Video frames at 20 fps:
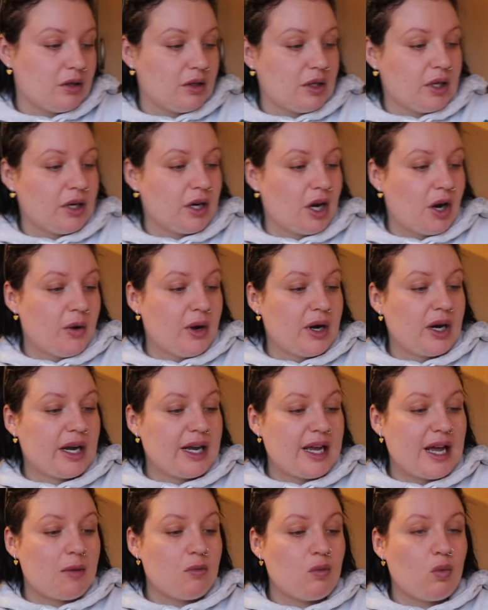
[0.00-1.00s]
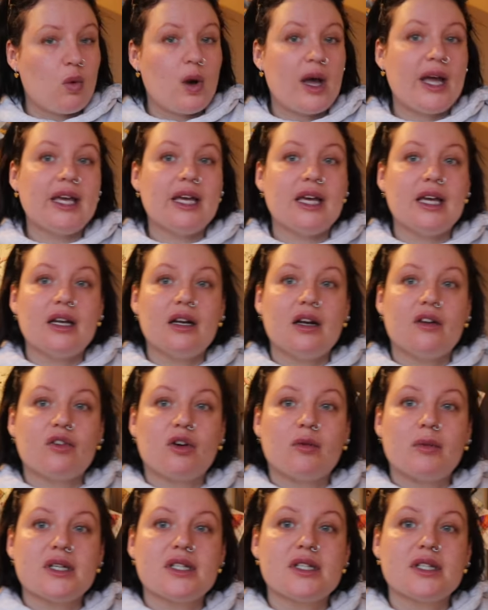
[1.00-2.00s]
you know, and I am weighing, I've
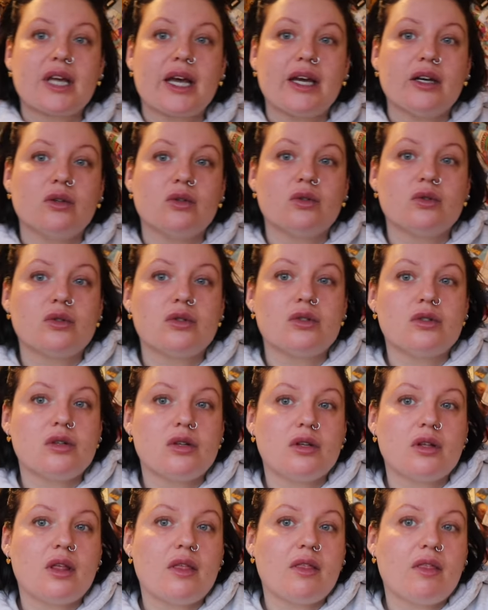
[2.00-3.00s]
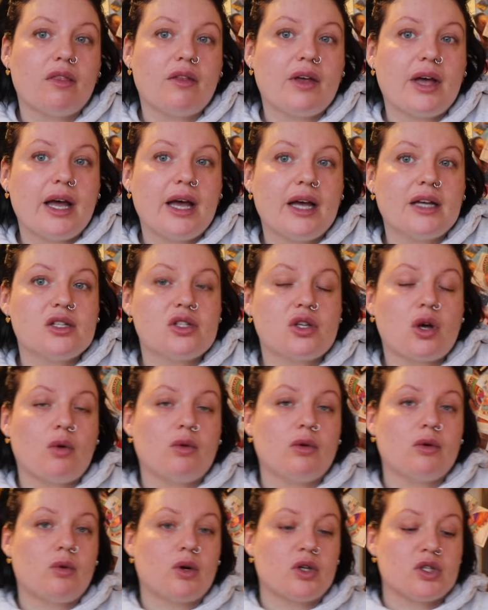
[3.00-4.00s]
got my scales there,
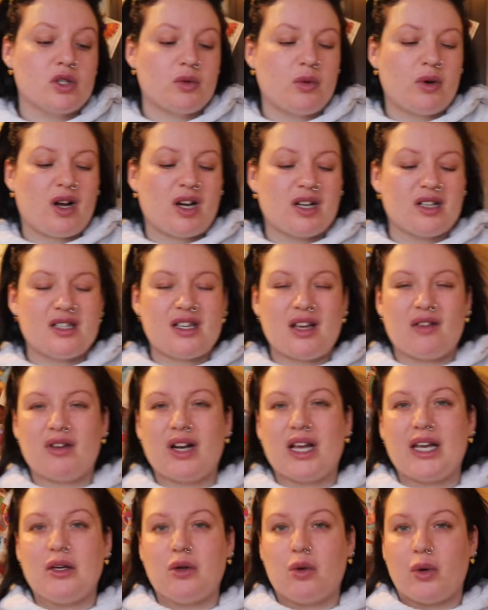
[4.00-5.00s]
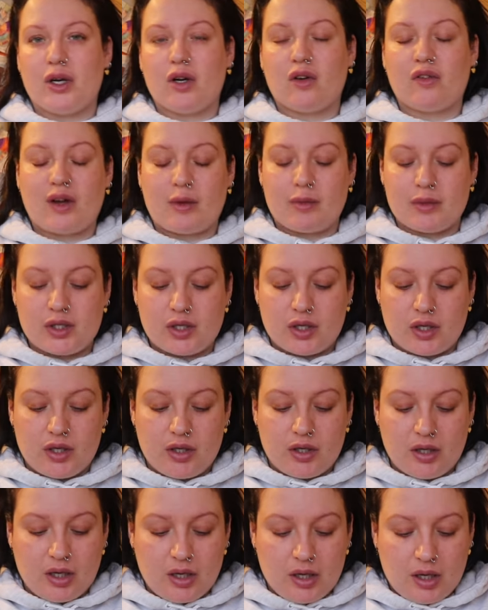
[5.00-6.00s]
salted ones, they were like 7-8 quid a
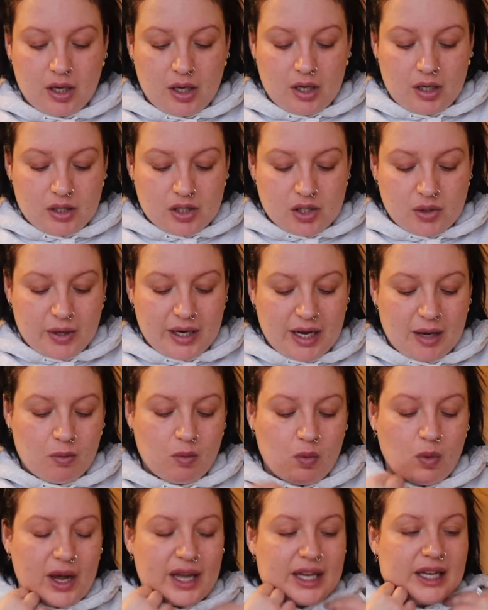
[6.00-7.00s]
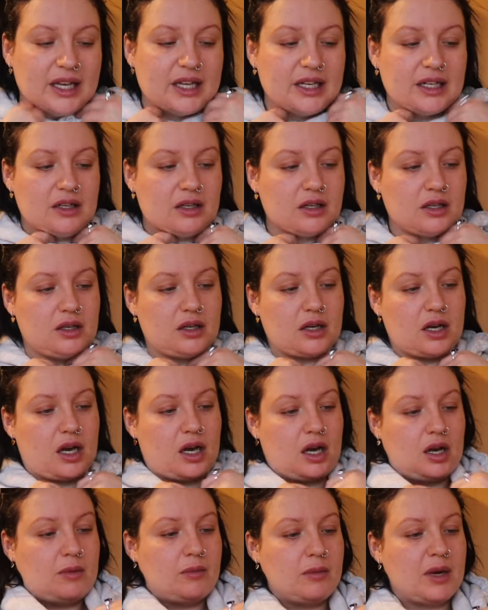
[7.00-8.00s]
thousand. So I am weighing.
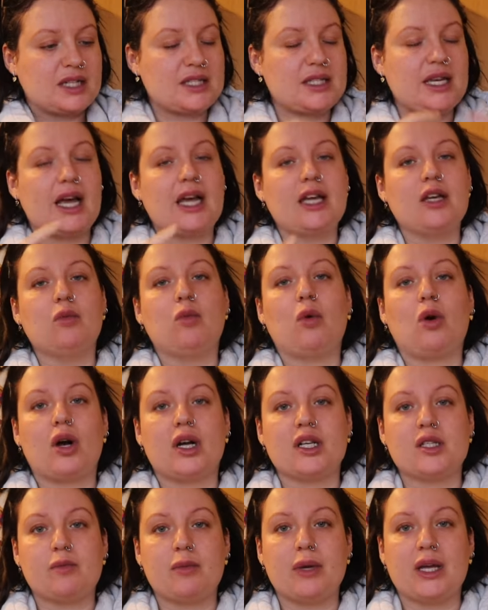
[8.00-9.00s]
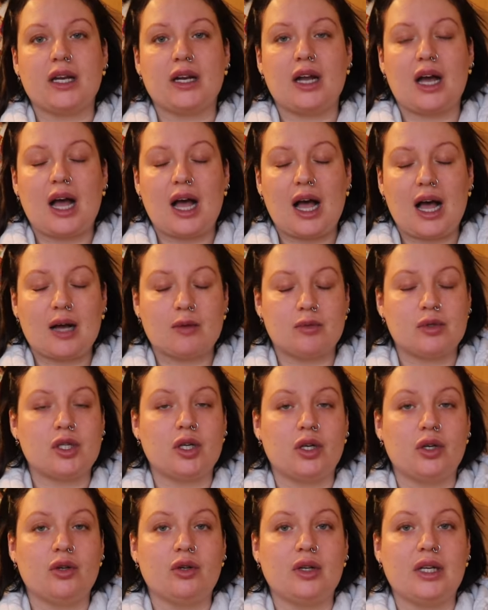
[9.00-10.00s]
I tell you what, has been
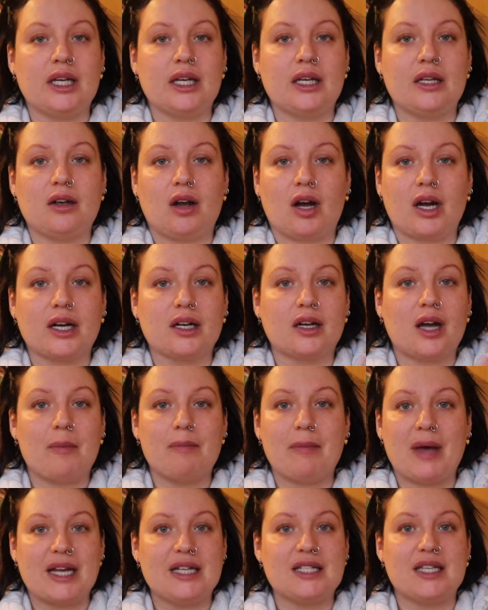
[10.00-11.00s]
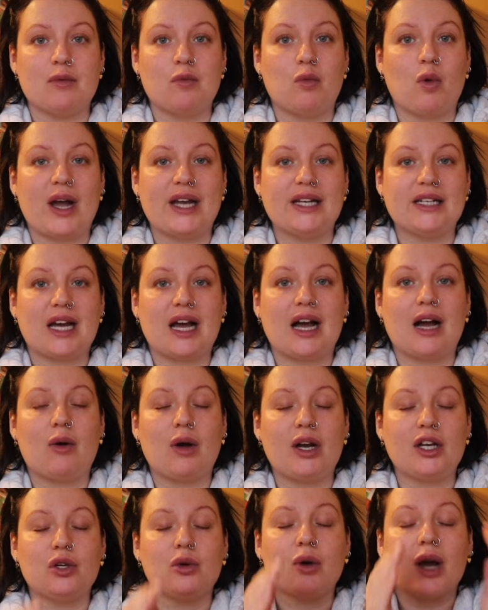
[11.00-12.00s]
absolutely like amazing, weighed out,
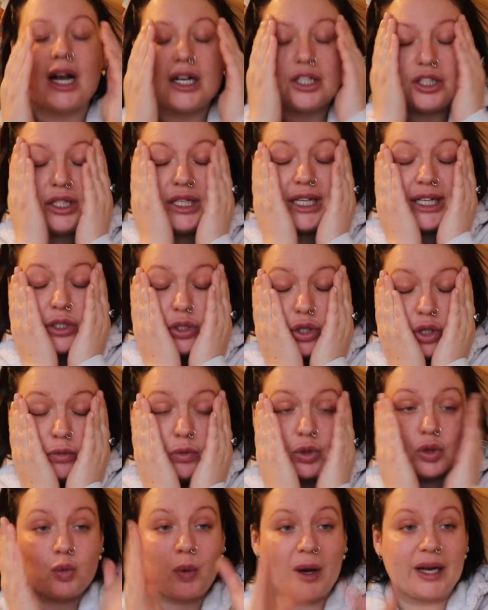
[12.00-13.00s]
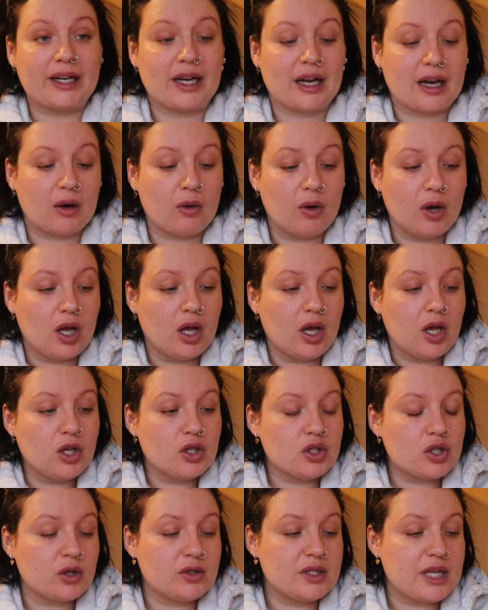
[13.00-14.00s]
and you actually get so much weighed out.
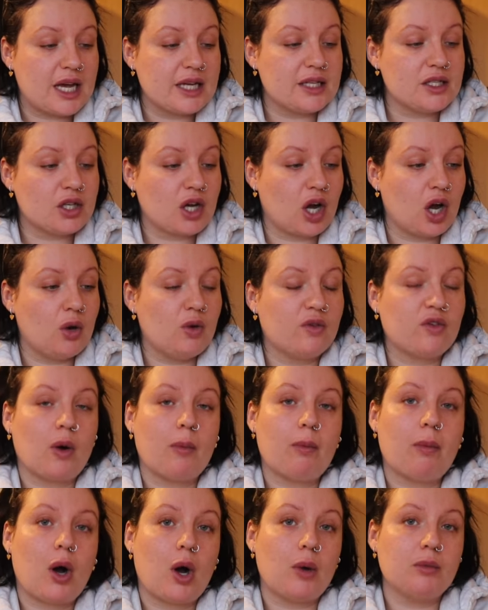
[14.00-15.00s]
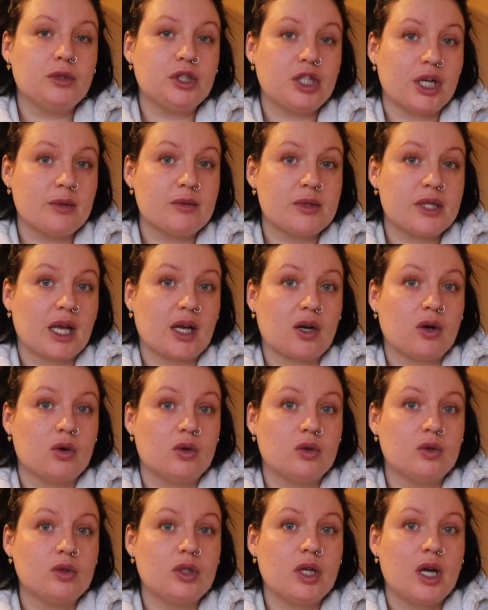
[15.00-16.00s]
So Tesco, we've got pop chips, they're
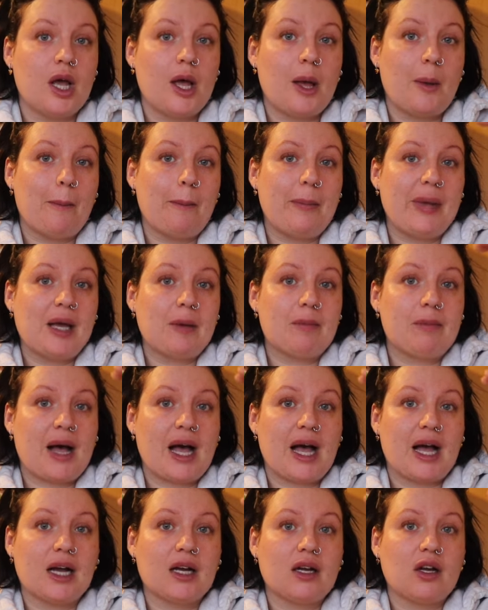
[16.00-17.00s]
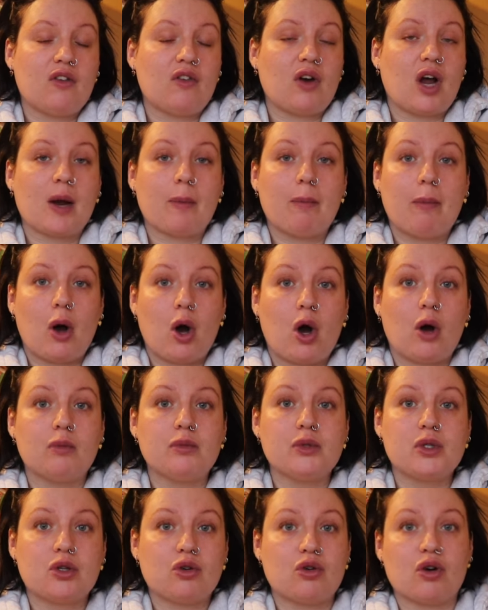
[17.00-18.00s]
called. Big bag of like
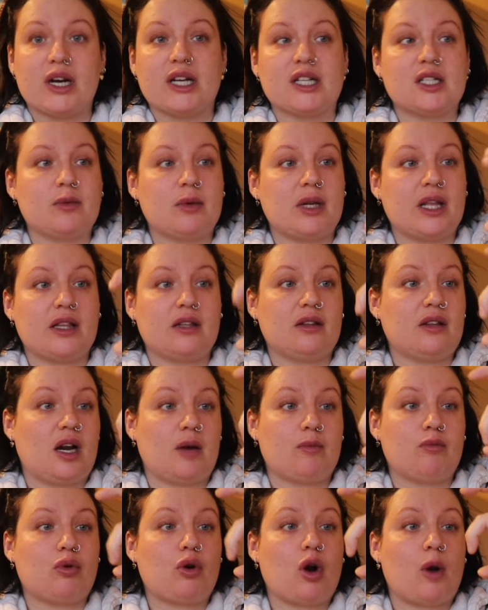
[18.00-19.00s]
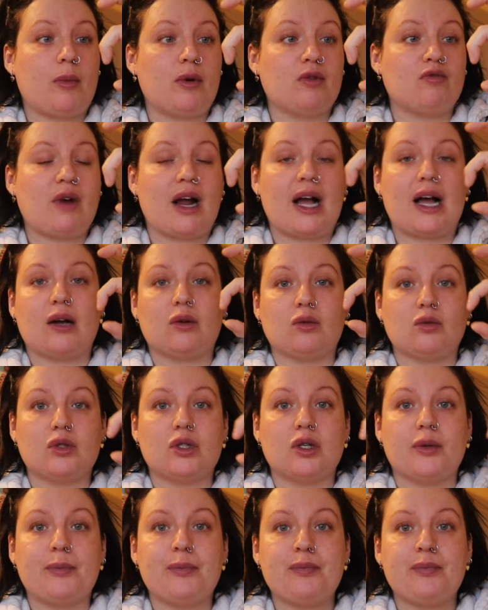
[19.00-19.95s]
popped crisp, like proper round,